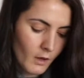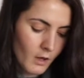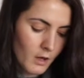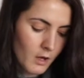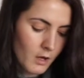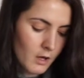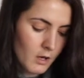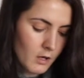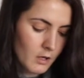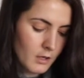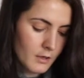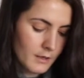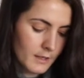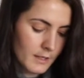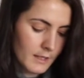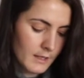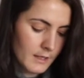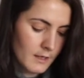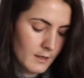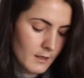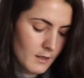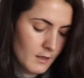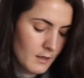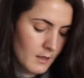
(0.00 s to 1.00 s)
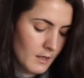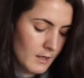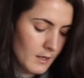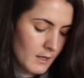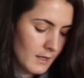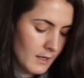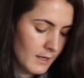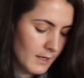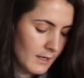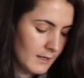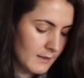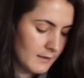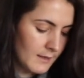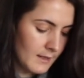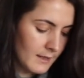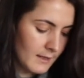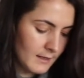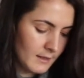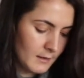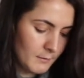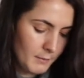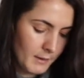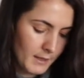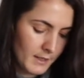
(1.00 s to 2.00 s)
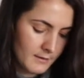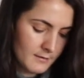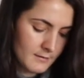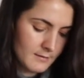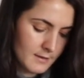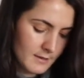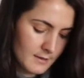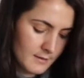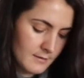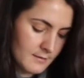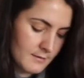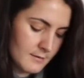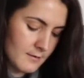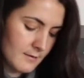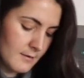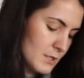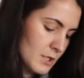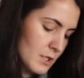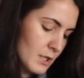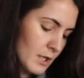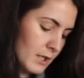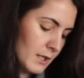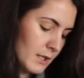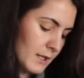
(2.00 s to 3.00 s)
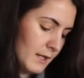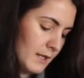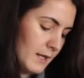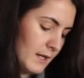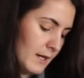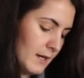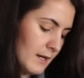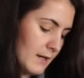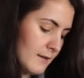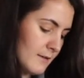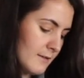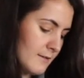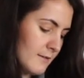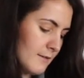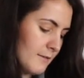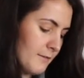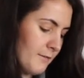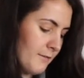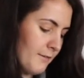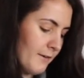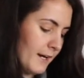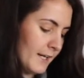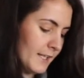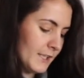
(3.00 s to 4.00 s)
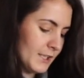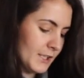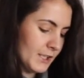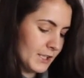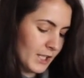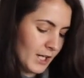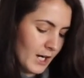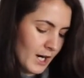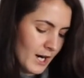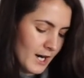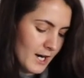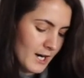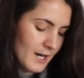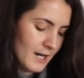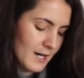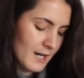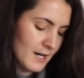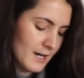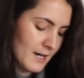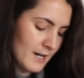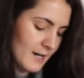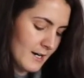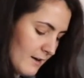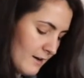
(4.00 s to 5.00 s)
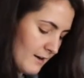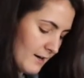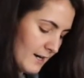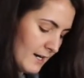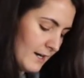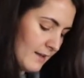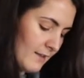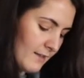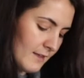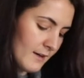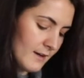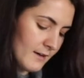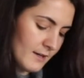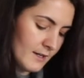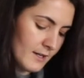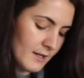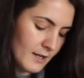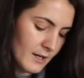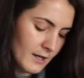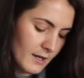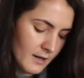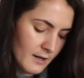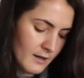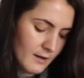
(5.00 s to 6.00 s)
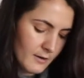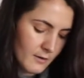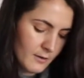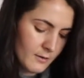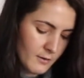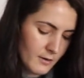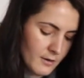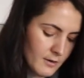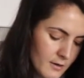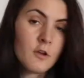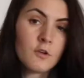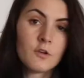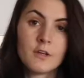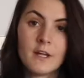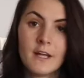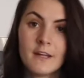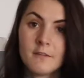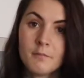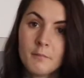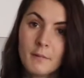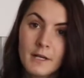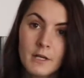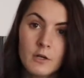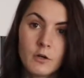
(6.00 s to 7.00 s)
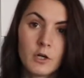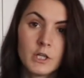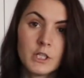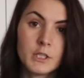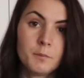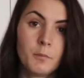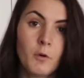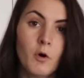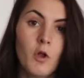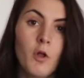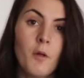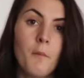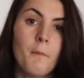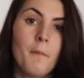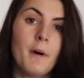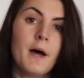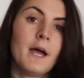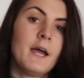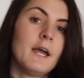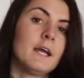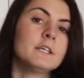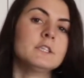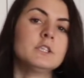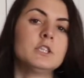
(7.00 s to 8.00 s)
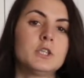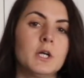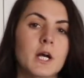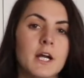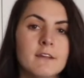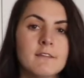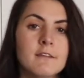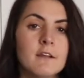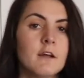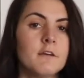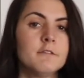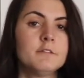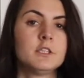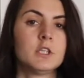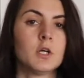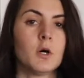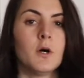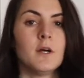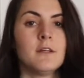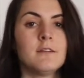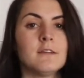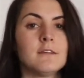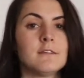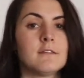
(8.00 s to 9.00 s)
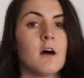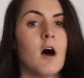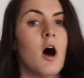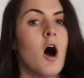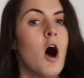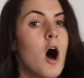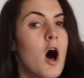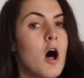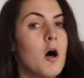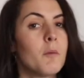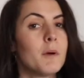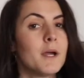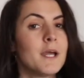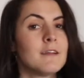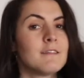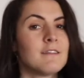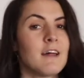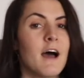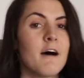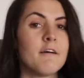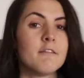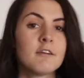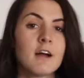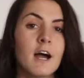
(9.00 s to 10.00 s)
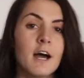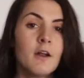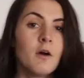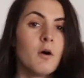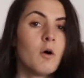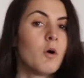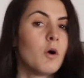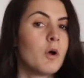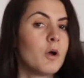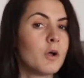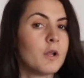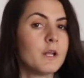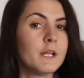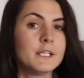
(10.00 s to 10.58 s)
on a daily basis. Struggling here. It's a fresh jar. All right, there you go. So that's my Nourish bowl. My dressing of choice is always avocado oil,